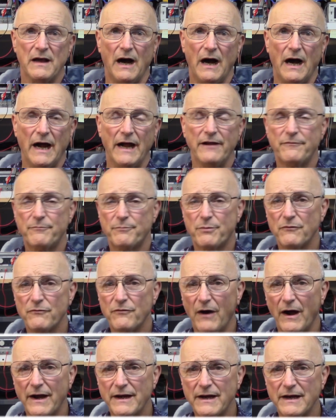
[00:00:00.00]
I have
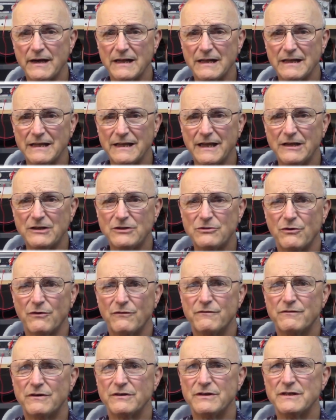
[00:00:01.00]
provided a link to
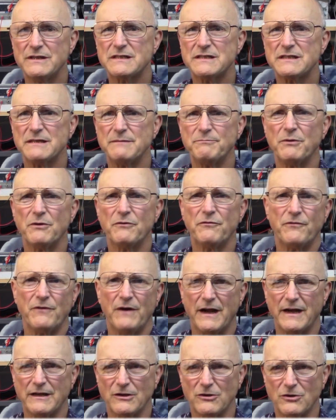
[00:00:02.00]
a very
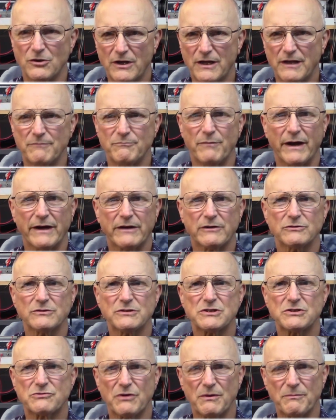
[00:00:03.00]
simplified look at
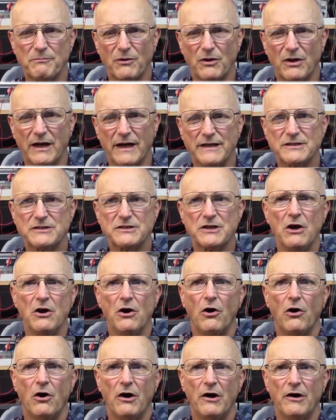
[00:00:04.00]
microstrip lines
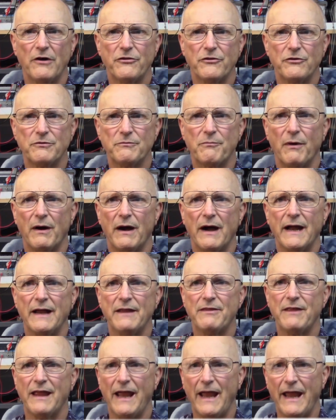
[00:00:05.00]
authored by
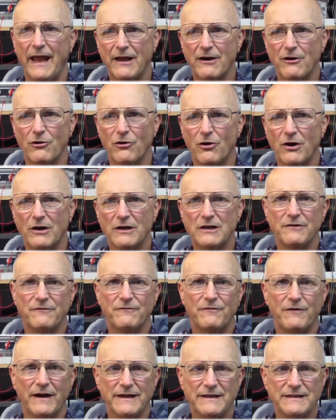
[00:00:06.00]
the Analog
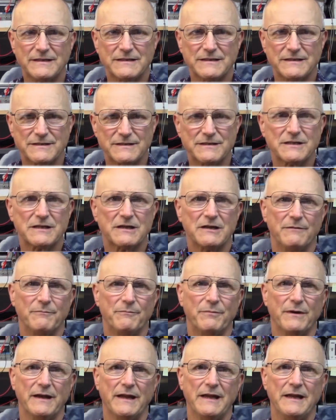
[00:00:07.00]
Devices
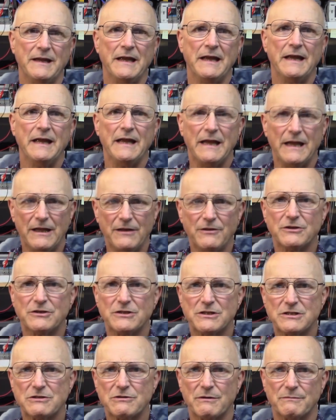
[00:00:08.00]
company in the
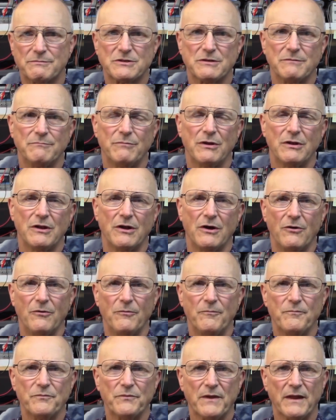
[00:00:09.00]
description below.
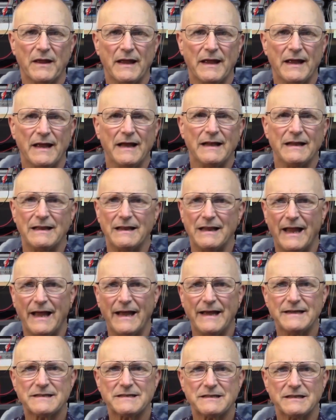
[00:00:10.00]

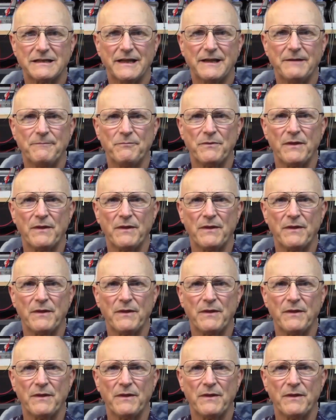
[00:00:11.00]
Lastly,